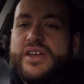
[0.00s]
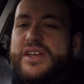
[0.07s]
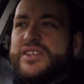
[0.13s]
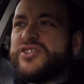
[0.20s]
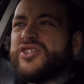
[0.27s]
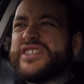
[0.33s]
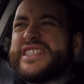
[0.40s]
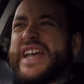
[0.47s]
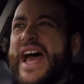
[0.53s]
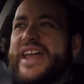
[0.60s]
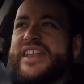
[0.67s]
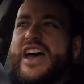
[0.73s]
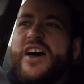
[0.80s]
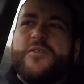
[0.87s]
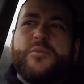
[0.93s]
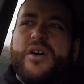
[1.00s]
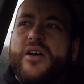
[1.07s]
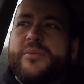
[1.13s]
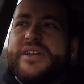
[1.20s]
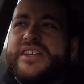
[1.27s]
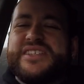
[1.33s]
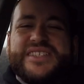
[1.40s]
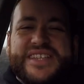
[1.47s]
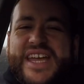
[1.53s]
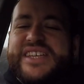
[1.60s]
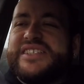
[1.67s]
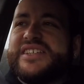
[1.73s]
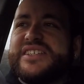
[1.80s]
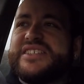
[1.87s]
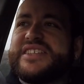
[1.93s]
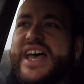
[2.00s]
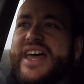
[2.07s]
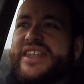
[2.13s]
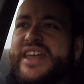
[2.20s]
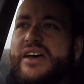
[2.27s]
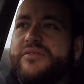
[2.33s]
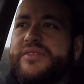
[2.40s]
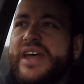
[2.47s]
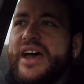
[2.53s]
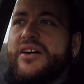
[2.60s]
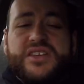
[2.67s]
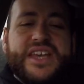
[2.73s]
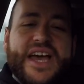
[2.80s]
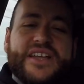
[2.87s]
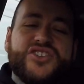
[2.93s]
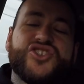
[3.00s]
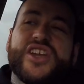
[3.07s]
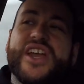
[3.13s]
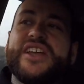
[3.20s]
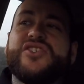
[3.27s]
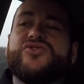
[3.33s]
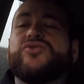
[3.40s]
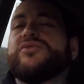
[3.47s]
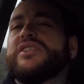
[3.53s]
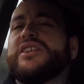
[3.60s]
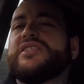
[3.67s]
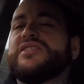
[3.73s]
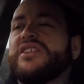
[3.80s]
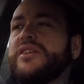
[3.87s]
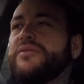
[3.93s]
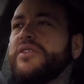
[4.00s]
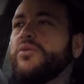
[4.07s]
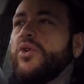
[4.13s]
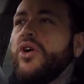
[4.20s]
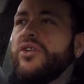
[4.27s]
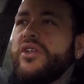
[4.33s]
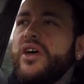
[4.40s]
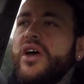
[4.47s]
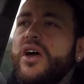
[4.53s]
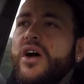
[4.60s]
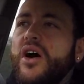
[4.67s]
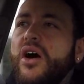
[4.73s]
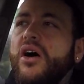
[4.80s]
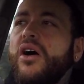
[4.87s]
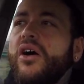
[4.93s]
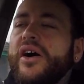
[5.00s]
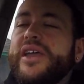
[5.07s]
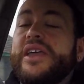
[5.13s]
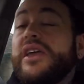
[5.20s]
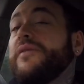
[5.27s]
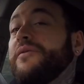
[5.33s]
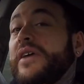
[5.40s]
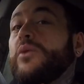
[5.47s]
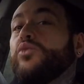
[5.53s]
it's got sat nav, but I mean it's dated sat nav now. You can change all this if you want. If it